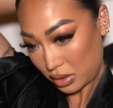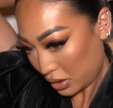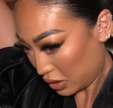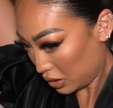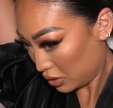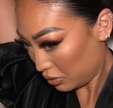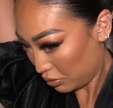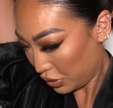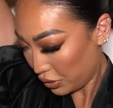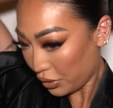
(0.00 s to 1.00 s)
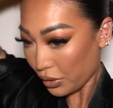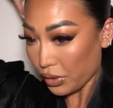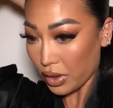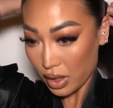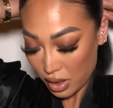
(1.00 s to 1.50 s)

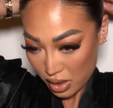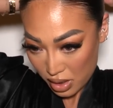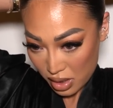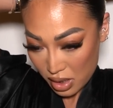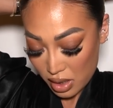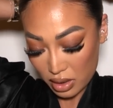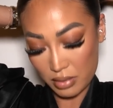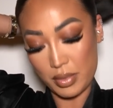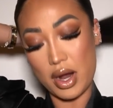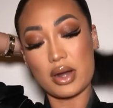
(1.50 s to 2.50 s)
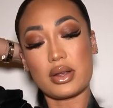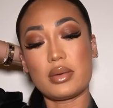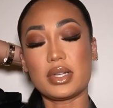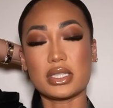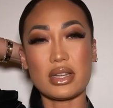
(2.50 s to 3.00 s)
smooth the
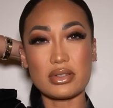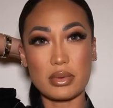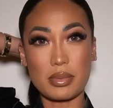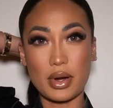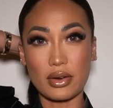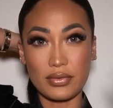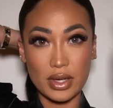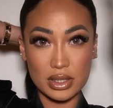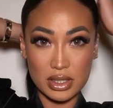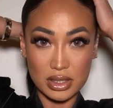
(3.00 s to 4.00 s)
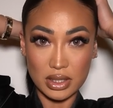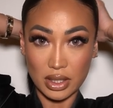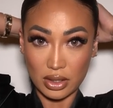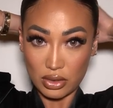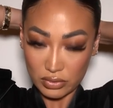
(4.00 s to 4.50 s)
bottom. It doesn't have to be perfect because
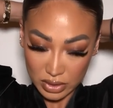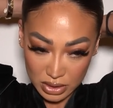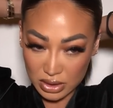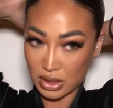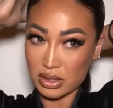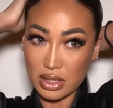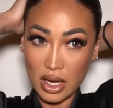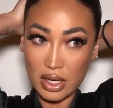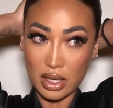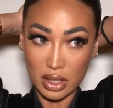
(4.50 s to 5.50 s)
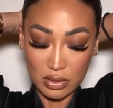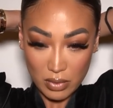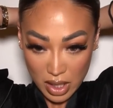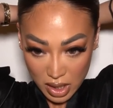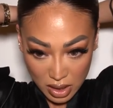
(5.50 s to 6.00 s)
like no one sees that
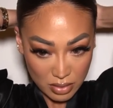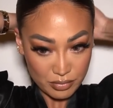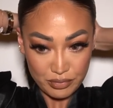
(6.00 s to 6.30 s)
anyway.